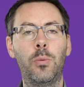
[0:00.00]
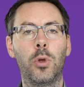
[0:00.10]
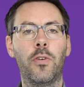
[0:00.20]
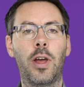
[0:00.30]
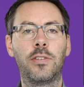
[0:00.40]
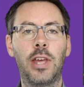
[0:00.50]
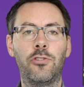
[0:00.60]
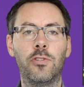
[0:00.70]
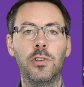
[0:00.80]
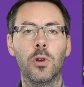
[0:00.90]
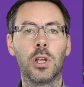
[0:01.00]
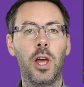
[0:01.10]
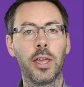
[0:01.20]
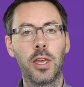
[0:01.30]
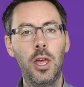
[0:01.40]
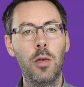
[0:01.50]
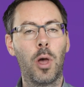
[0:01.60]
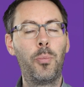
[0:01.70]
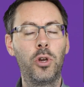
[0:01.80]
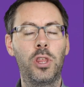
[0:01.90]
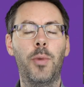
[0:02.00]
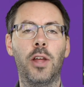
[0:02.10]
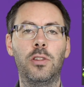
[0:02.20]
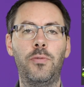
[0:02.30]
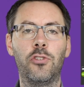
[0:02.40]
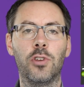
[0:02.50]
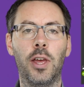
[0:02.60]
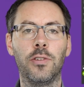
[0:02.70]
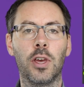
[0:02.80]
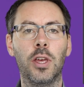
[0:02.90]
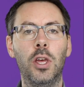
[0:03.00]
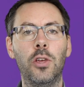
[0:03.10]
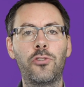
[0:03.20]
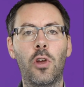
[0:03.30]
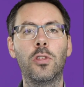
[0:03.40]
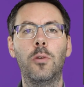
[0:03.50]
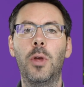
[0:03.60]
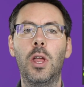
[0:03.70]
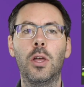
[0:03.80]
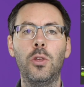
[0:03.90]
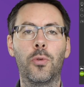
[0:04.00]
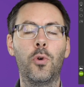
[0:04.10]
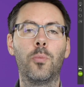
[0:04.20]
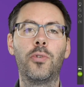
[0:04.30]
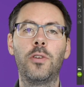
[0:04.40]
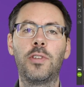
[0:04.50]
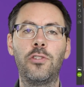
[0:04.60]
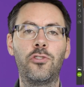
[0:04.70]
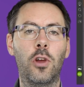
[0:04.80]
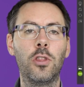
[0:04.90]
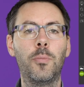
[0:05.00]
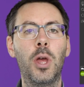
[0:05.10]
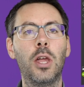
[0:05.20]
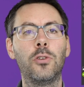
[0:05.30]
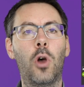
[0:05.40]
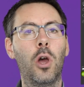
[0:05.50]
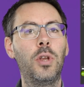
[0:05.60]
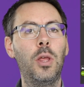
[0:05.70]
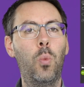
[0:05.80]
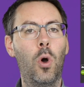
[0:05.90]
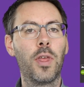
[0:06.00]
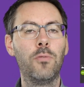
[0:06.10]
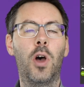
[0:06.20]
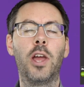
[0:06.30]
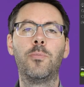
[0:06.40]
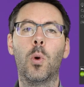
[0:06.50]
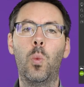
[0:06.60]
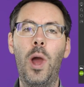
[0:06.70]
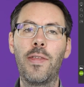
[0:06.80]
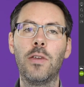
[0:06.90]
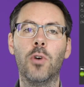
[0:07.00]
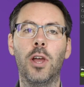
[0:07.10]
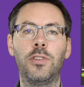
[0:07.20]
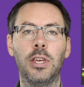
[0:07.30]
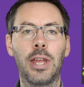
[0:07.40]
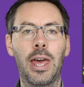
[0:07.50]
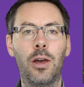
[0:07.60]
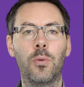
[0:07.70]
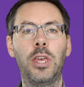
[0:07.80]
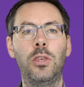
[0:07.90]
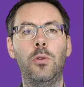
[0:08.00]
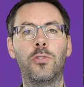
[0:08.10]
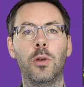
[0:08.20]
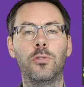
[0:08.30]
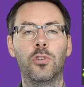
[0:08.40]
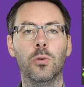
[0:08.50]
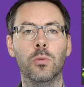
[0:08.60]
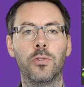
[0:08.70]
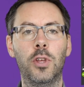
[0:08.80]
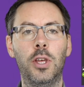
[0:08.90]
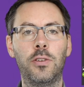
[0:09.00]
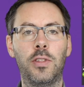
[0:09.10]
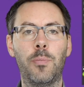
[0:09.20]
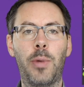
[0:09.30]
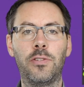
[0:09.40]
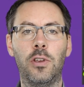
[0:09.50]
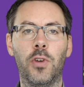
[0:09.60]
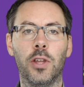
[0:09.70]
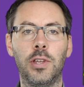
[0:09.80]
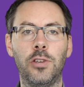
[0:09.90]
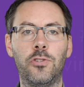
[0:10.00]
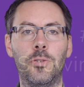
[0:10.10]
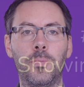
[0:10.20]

what your annotations look like by putting them under the visualizer. Show them your thought process, show them not only what they write but where they write it and how they use those tools to their best advantage.